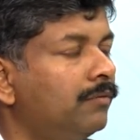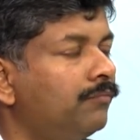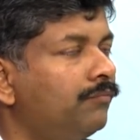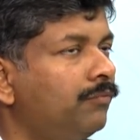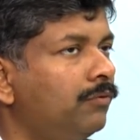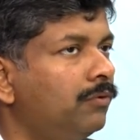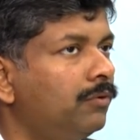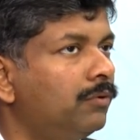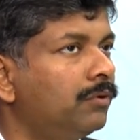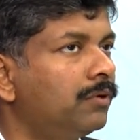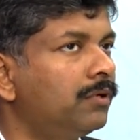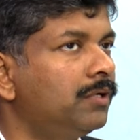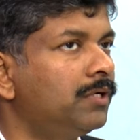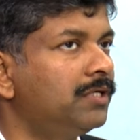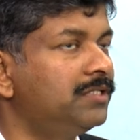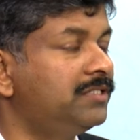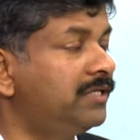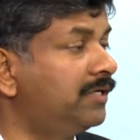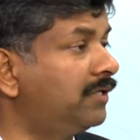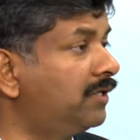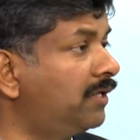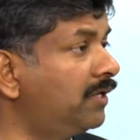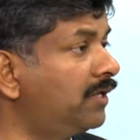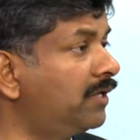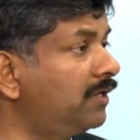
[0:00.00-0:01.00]
for
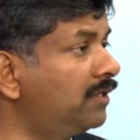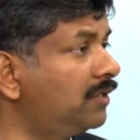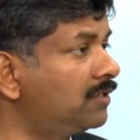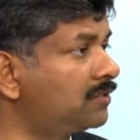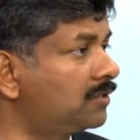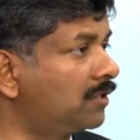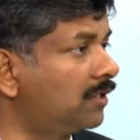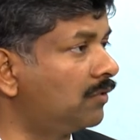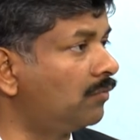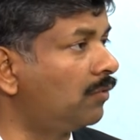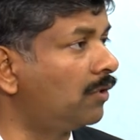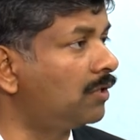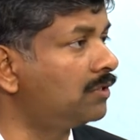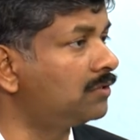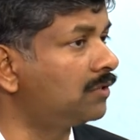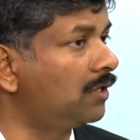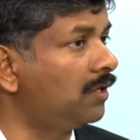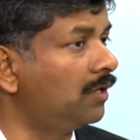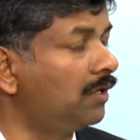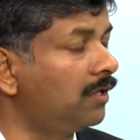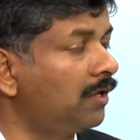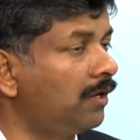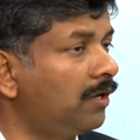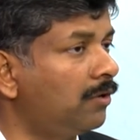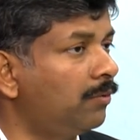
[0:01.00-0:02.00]
generic industry, what is
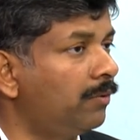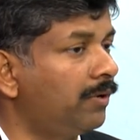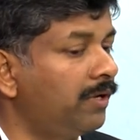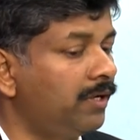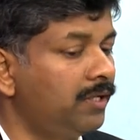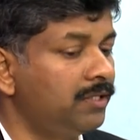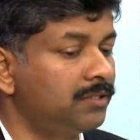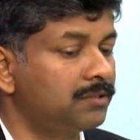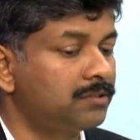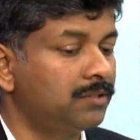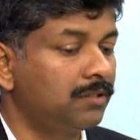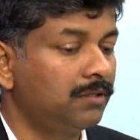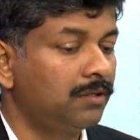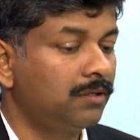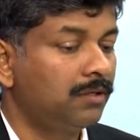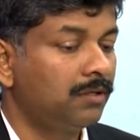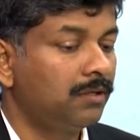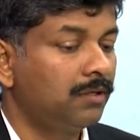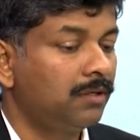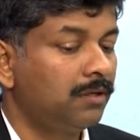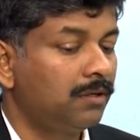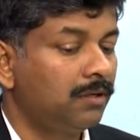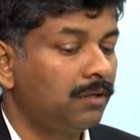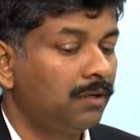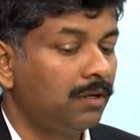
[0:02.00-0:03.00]
really required is
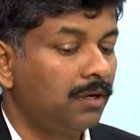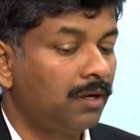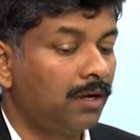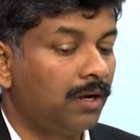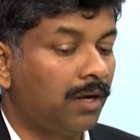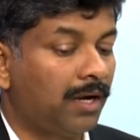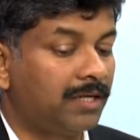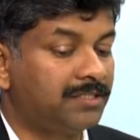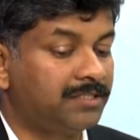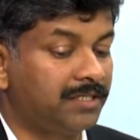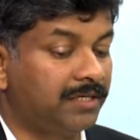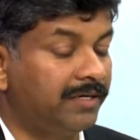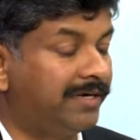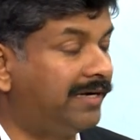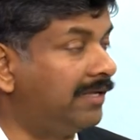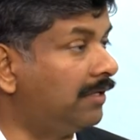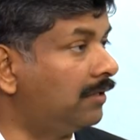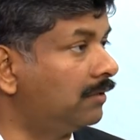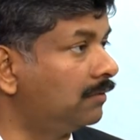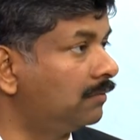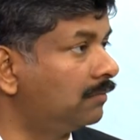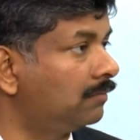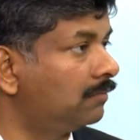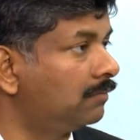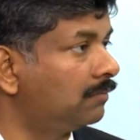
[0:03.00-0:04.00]
agility
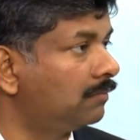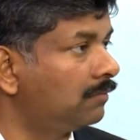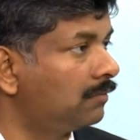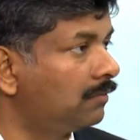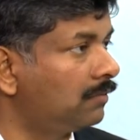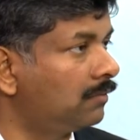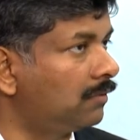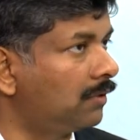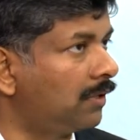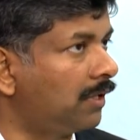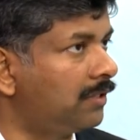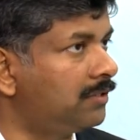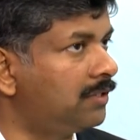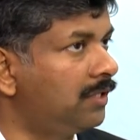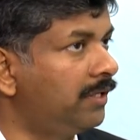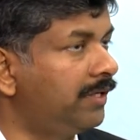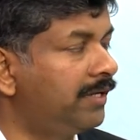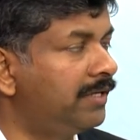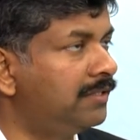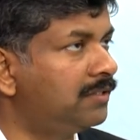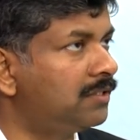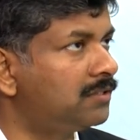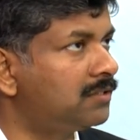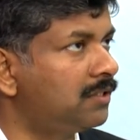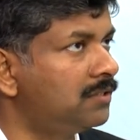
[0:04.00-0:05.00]

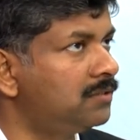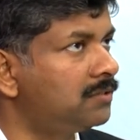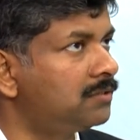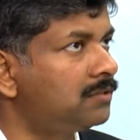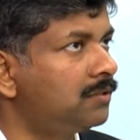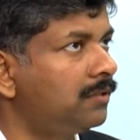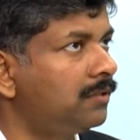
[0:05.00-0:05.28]
in the sense,